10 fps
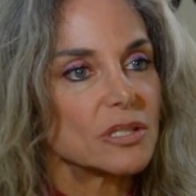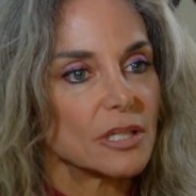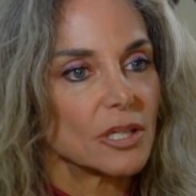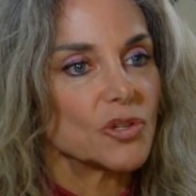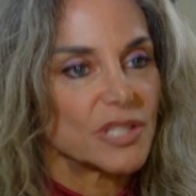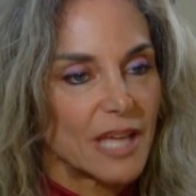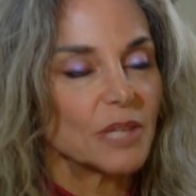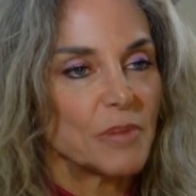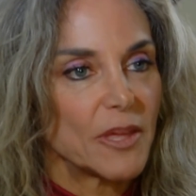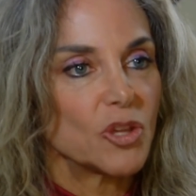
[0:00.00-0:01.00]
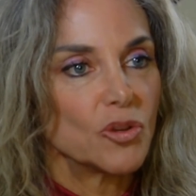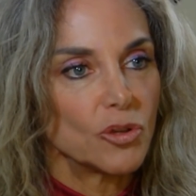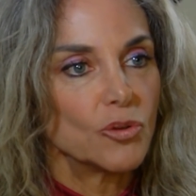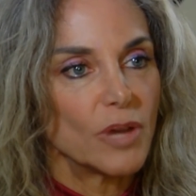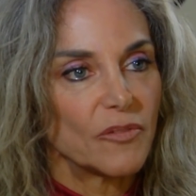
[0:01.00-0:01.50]
interesting? You're telling me that
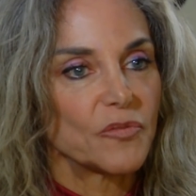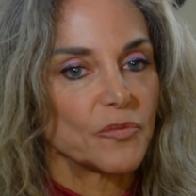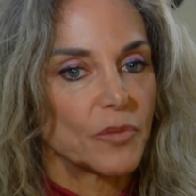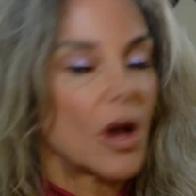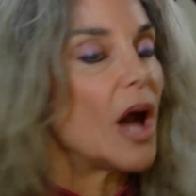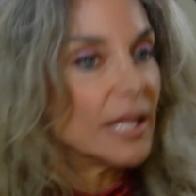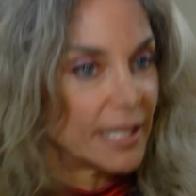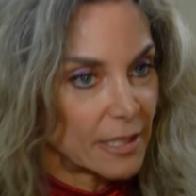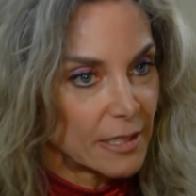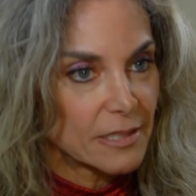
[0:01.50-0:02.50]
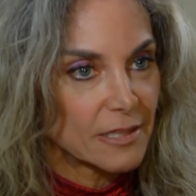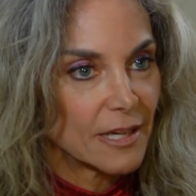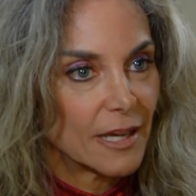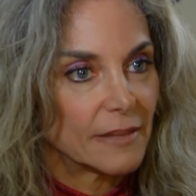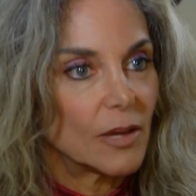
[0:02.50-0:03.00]
you have colleagues
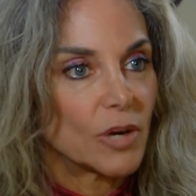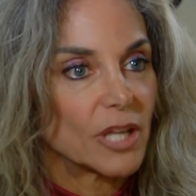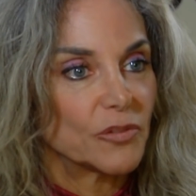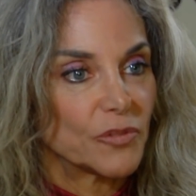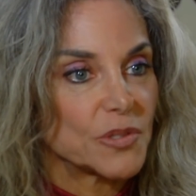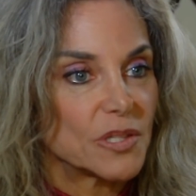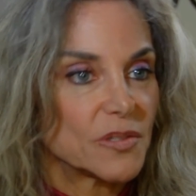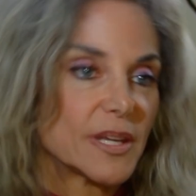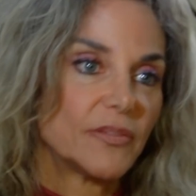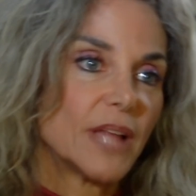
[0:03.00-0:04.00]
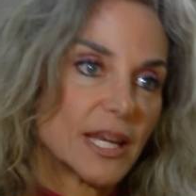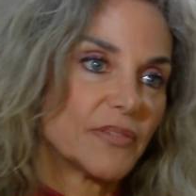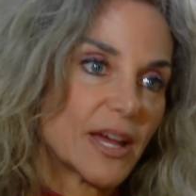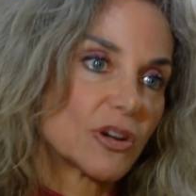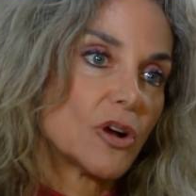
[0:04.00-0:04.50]
that work at universities that have a lot of
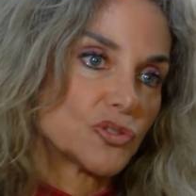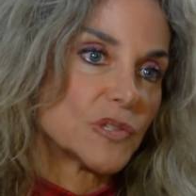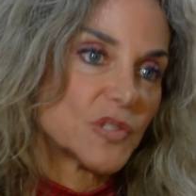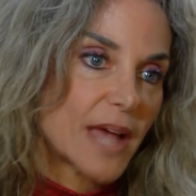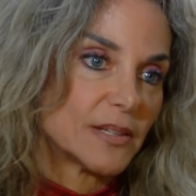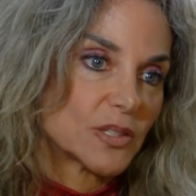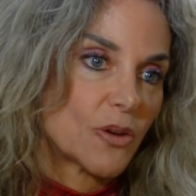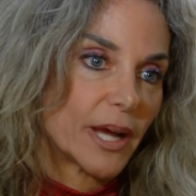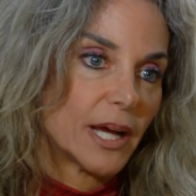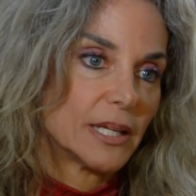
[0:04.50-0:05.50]
agricultural science going on.